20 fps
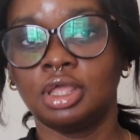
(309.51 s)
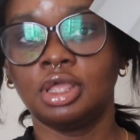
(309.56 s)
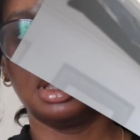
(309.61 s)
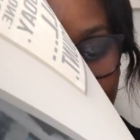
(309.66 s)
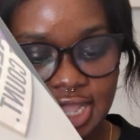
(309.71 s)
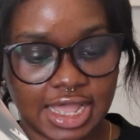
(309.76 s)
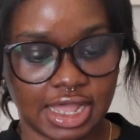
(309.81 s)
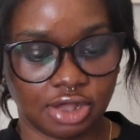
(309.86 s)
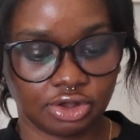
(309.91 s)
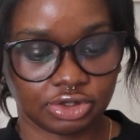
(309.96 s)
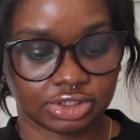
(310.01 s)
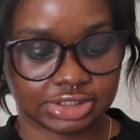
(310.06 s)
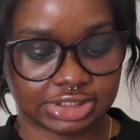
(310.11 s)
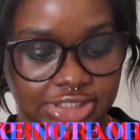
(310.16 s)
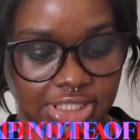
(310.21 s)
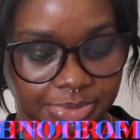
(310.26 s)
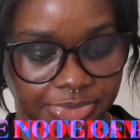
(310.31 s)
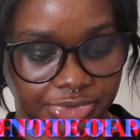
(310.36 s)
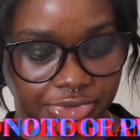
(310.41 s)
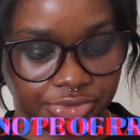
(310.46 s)
Now,
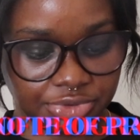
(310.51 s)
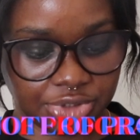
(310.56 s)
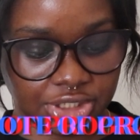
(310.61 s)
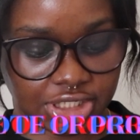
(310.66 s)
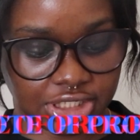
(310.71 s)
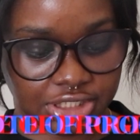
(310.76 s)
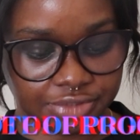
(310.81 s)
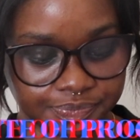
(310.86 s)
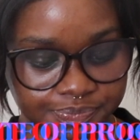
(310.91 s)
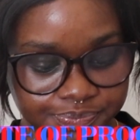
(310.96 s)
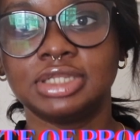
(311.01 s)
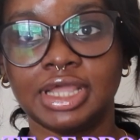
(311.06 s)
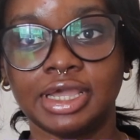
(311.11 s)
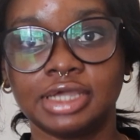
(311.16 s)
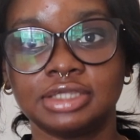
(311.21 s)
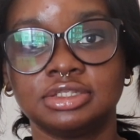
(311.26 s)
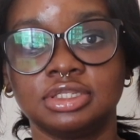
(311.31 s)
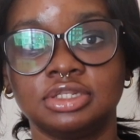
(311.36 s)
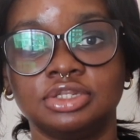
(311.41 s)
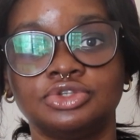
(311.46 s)
step 3, the
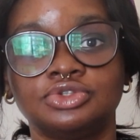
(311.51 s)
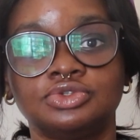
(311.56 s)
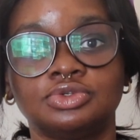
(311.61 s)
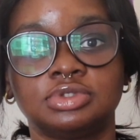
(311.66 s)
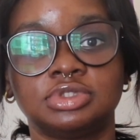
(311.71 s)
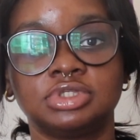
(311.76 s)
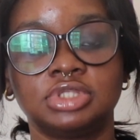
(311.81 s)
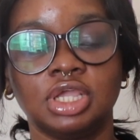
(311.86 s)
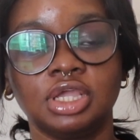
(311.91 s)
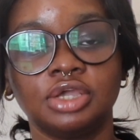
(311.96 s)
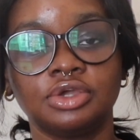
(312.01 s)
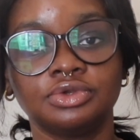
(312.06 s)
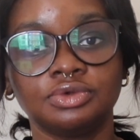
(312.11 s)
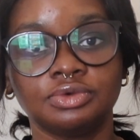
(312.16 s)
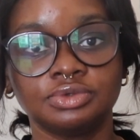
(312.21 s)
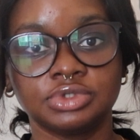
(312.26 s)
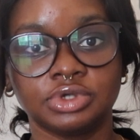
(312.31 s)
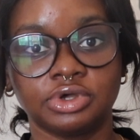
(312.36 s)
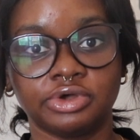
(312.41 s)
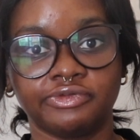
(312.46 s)
next thing is to take
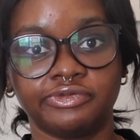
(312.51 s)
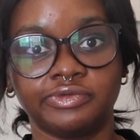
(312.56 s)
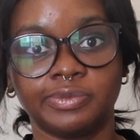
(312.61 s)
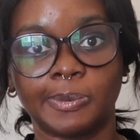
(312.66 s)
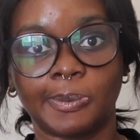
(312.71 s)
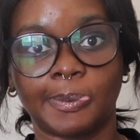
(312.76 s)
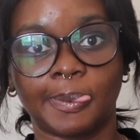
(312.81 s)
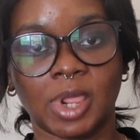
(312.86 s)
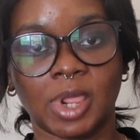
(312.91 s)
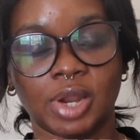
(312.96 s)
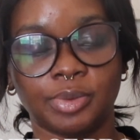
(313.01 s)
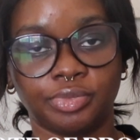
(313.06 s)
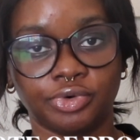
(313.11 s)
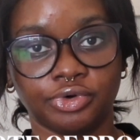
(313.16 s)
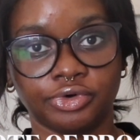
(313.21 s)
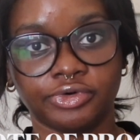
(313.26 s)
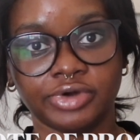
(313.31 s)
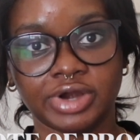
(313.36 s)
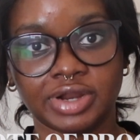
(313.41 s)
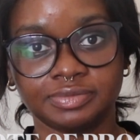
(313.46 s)
note of
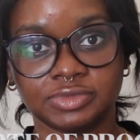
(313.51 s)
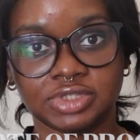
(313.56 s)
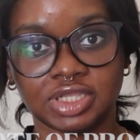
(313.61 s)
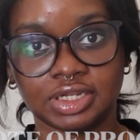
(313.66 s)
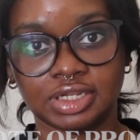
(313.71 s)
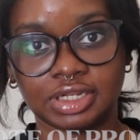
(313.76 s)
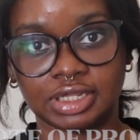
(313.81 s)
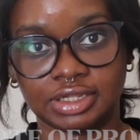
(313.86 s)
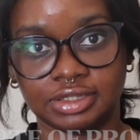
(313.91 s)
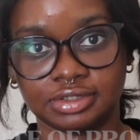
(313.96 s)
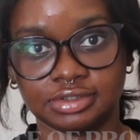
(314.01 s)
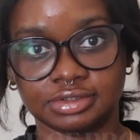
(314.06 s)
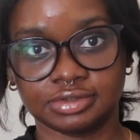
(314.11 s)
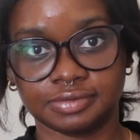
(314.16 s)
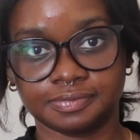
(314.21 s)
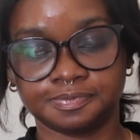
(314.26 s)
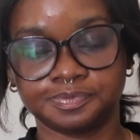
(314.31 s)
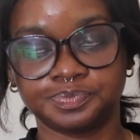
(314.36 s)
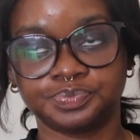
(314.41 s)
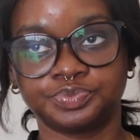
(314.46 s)
program deadlines.
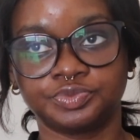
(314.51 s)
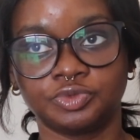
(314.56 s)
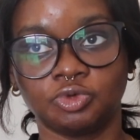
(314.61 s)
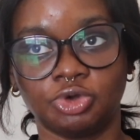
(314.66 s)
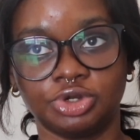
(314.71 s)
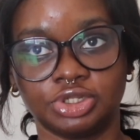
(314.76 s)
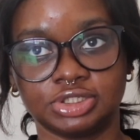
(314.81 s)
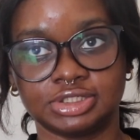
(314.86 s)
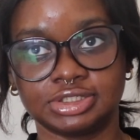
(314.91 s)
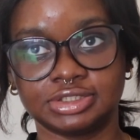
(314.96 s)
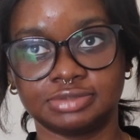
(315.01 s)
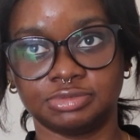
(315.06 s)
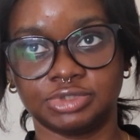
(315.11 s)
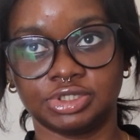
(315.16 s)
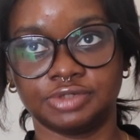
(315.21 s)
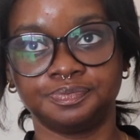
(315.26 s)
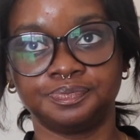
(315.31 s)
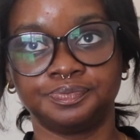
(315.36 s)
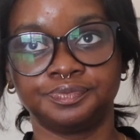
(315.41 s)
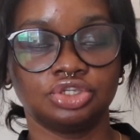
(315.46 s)
What does this
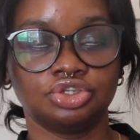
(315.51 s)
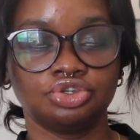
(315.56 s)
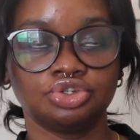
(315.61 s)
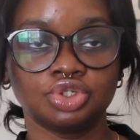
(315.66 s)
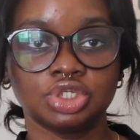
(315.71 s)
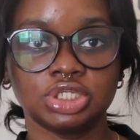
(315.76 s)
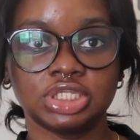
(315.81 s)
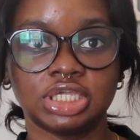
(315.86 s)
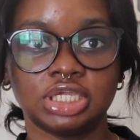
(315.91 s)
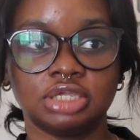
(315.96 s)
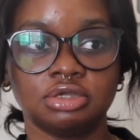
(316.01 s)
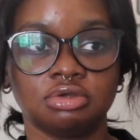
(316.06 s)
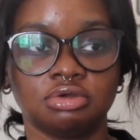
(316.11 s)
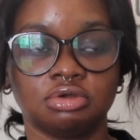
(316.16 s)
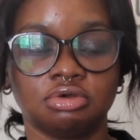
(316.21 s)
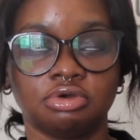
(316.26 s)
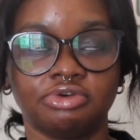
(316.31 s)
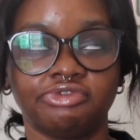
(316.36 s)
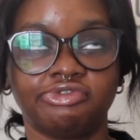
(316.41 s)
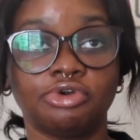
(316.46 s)
mean? Usually,
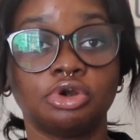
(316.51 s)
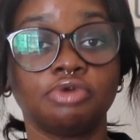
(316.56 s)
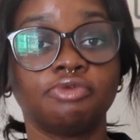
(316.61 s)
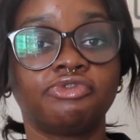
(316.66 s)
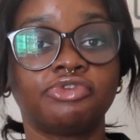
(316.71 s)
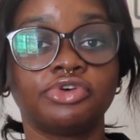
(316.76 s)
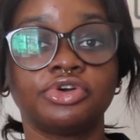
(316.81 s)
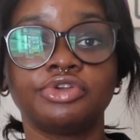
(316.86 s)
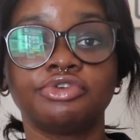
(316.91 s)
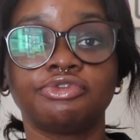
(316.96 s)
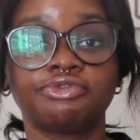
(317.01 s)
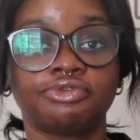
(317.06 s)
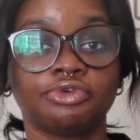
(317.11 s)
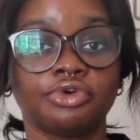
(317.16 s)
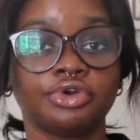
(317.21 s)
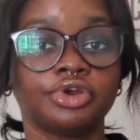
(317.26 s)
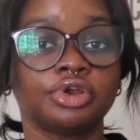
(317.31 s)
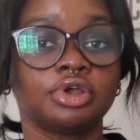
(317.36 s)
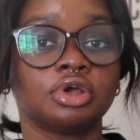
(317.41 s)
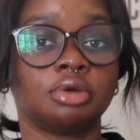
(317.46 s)

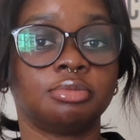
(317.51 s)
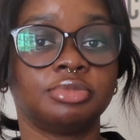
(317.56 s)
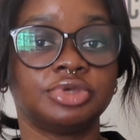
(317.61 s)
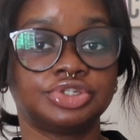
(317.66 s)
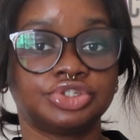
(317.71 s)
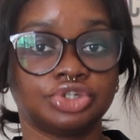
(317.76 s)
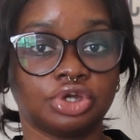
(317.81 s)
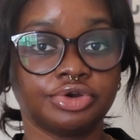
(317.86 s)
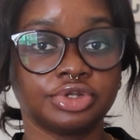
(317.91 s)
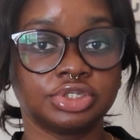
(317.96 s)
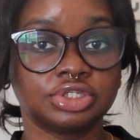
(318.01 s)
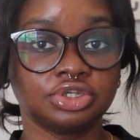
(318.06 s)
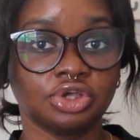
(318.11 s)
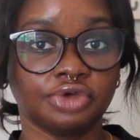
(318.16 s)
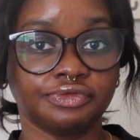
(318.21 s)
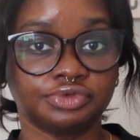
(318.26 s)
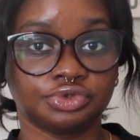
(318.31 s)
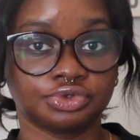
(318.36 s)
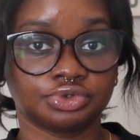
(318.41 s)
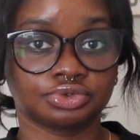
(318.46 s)
for a majority
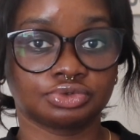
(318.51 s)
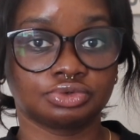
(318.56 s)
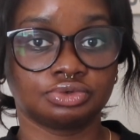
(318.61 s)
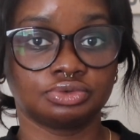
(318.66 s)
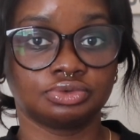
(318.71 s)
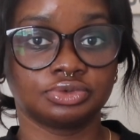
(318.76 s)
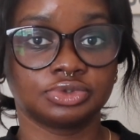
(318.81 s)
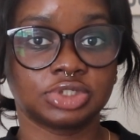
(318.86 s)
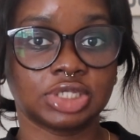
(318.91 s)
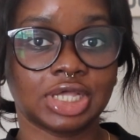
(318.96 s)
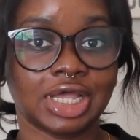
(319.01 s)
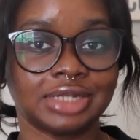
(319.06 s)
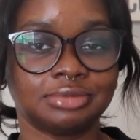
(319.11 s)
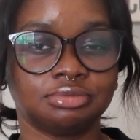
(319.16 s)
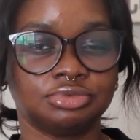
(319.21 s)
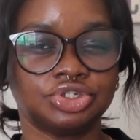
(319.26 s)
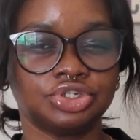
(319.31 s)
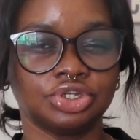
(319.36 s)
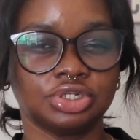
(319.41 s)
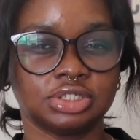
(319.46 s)
of the schools,
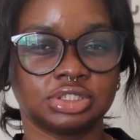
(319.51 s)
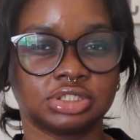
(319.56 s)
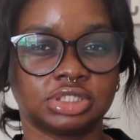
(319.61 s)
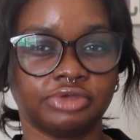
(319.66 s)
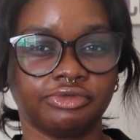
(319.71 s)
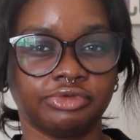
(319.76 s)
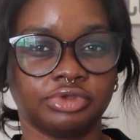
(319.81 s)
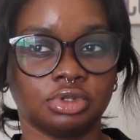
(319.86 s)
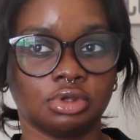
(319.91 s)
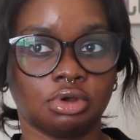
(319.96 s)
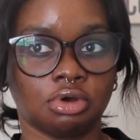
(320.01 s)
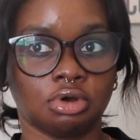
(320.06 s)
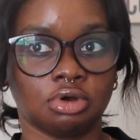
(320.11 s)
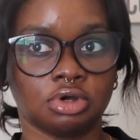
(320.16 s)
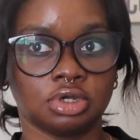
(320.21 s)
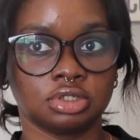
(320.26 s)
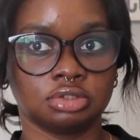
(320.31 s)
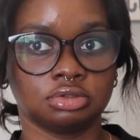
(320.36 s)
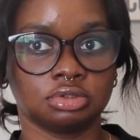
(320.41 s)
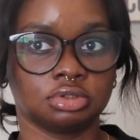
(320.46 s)
admission is given
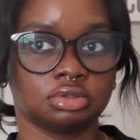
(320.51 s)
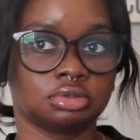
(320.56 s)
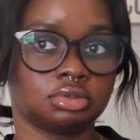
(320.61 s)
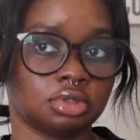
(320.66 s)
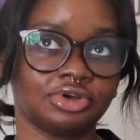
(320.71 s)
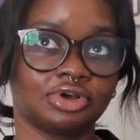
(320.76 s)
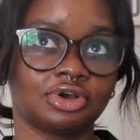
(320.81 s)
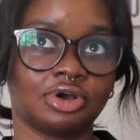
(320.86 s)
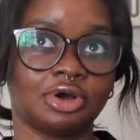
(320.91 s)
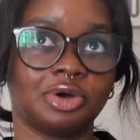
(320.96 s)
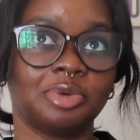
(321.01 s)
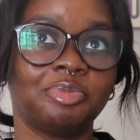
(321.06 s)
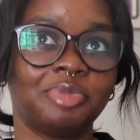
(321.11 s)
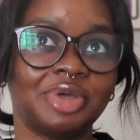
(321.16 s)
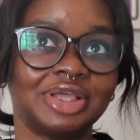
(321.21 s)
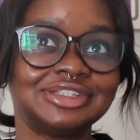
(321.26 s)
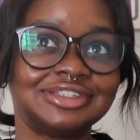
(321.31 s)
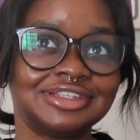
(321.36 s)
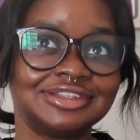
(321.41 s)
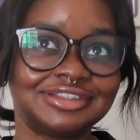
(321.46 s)
on a
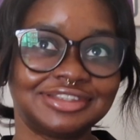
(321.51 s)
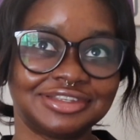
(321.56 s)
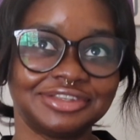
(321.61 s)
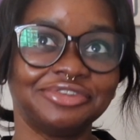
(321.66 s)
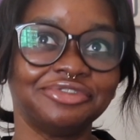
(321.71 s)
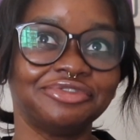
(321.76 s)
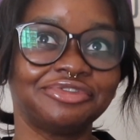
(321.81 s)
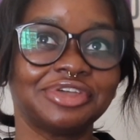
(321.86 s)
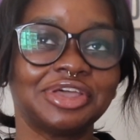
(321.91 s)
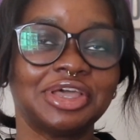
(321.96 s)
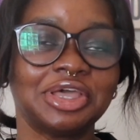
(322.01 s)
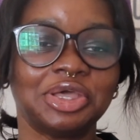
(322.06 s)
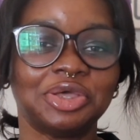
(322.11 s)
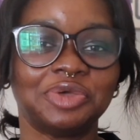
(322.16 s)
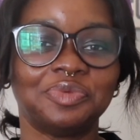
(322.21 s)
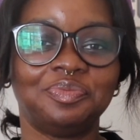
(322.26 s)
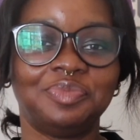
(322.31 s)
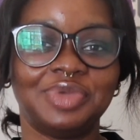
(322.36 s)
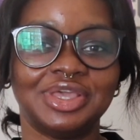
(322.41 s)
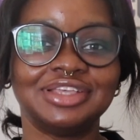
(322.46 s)
competitive
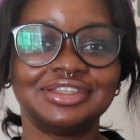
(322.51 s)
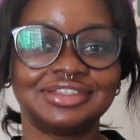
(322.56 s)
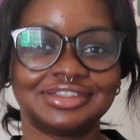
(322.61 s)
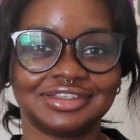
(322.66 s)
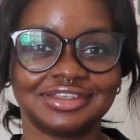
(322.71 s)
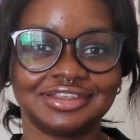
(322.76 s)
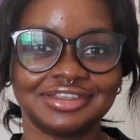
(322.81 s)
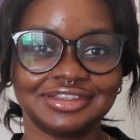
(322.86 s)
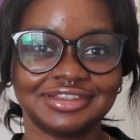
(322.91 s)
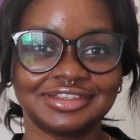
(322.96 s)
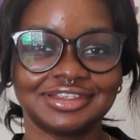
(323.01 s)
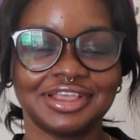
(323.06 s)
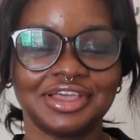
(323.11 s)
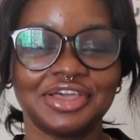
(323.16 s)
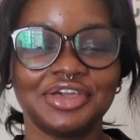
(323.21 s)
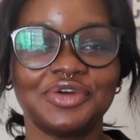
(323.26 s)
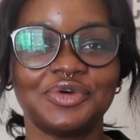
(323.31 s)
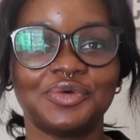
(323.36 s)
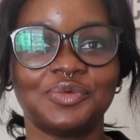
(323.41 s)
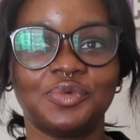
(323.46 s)
basis
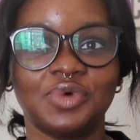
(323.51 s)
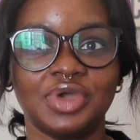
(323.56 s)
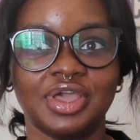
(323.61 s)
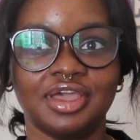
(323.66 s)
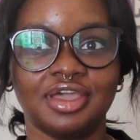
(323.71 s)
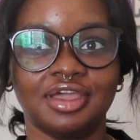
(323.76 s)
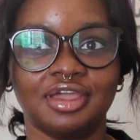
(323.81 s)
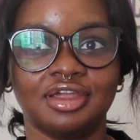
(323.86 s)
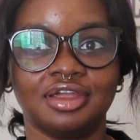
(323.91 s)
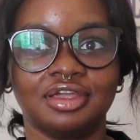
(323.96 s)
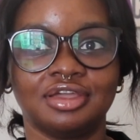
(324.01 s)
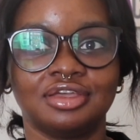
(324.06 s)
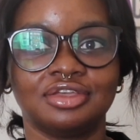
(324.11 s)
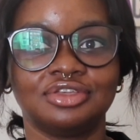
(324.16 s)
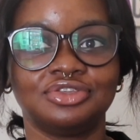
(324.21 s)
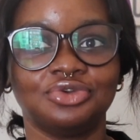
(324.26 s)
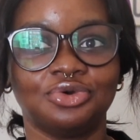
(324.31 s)
where